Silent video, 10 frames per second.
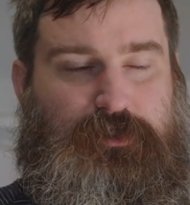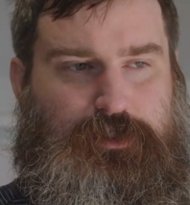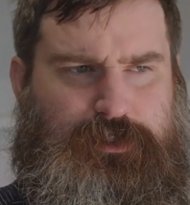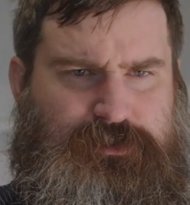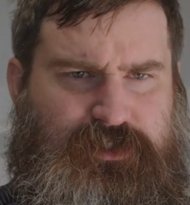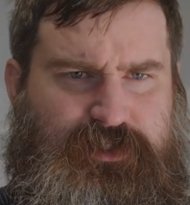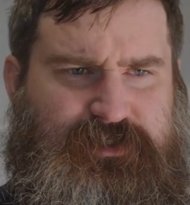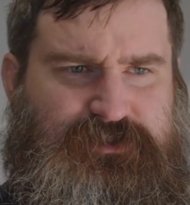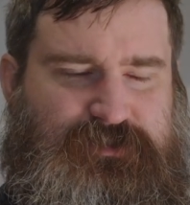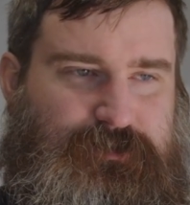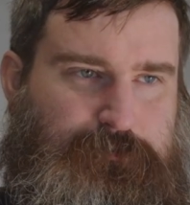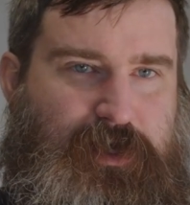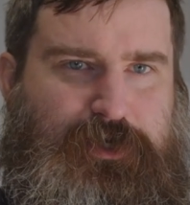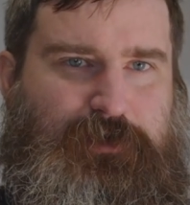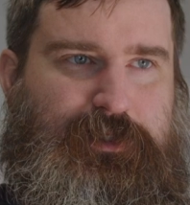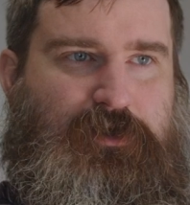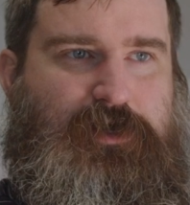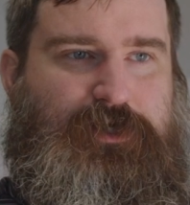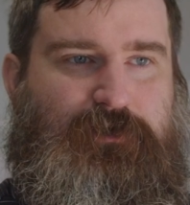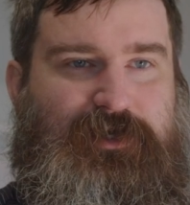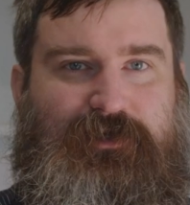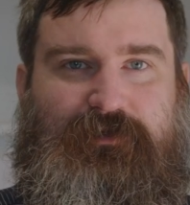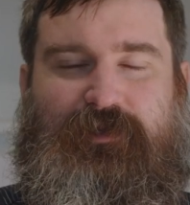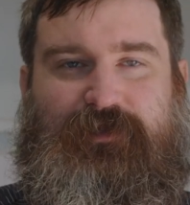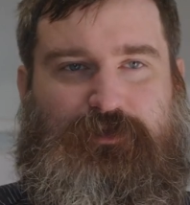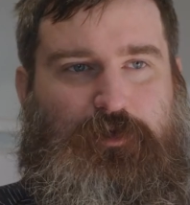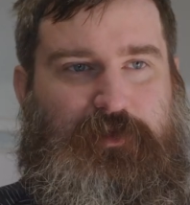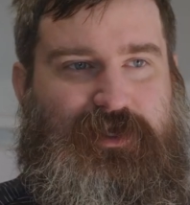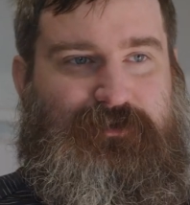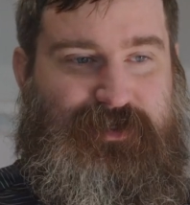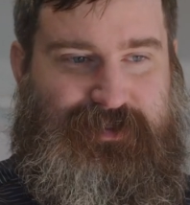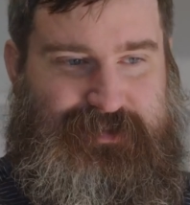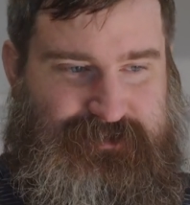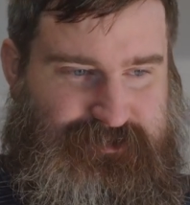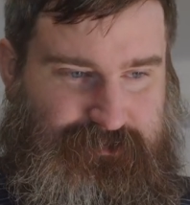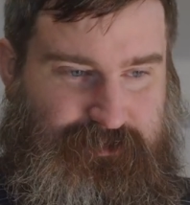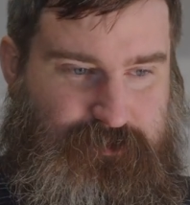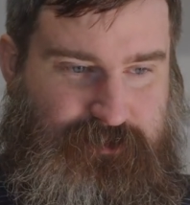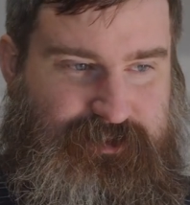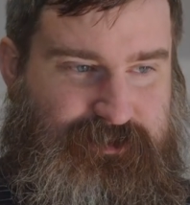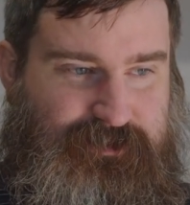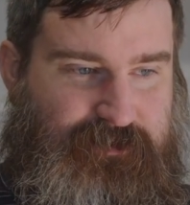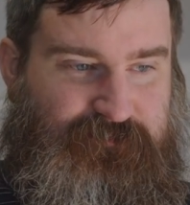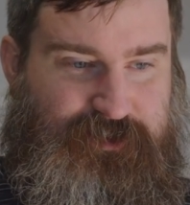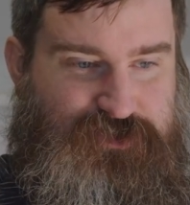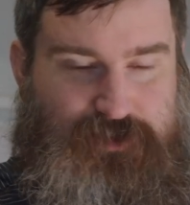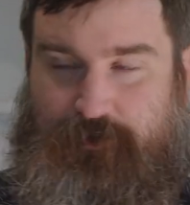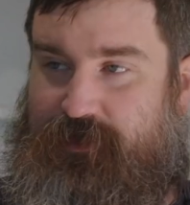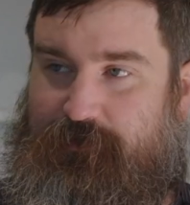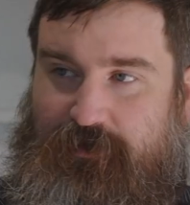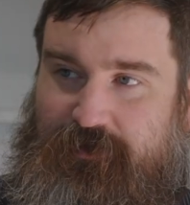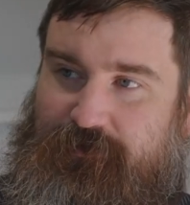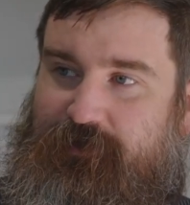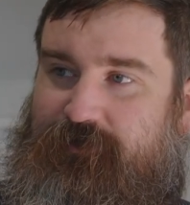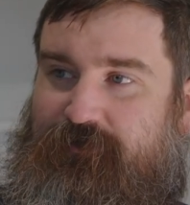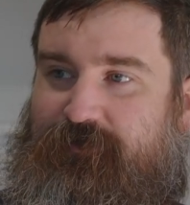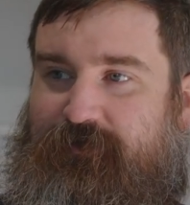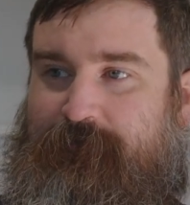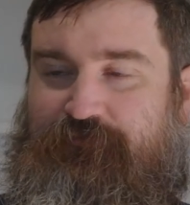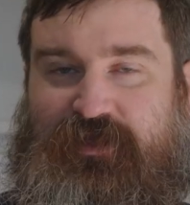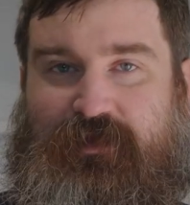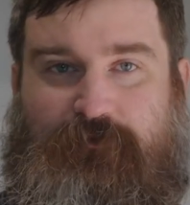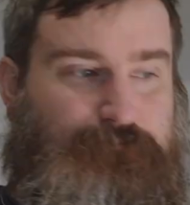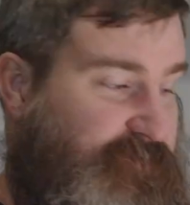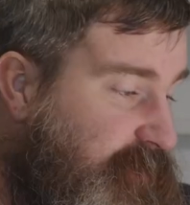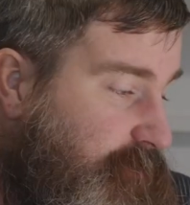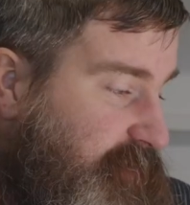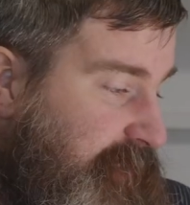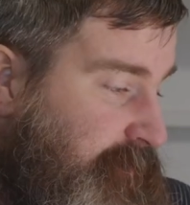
isn't this money laundering? And they're replying it's literally the definition of money laundering. Yeah. And they're